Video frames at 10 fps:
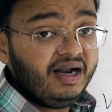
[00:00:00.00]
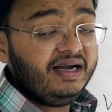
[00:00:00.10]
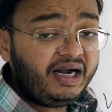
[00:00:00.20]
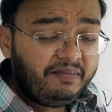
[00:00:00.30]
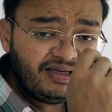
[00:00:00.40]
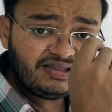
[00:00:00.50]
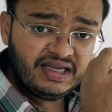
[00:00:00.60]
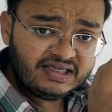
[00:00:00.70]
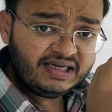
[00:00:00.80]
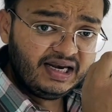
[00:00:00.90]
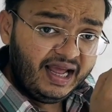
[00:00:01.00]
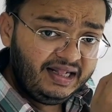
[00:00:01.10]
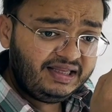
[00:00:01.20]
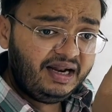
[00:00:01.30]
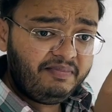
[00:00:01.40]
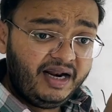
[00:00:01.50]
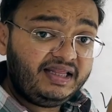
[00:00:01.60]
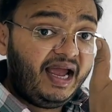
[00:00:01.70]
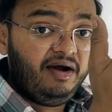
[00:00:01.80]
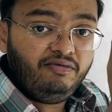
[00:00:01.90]
That means this length and breadth
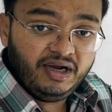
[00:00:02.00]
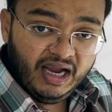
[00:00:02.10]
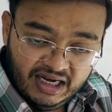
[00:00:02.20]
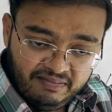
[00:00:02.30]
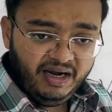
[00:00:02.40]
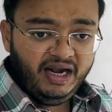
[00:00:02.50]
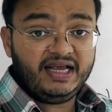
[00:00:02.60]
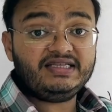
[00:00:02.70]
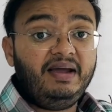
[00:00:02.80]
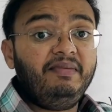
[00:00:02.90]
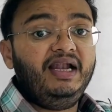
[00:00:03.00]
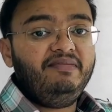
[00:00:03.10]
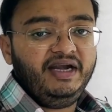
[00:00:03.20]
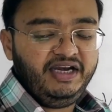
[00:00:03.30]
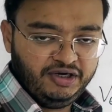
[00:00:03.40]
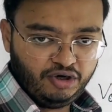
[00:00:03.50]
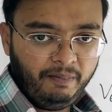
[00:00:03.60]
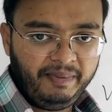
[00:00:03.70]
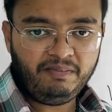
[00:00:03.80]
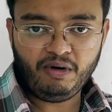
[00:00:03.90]
I have to eliminate as I am eliminating
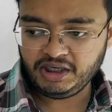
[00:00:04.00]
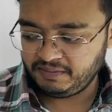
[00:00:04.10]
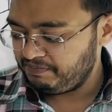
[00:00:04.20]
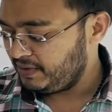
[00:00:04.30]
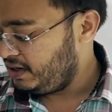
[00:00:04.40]
top and bottom.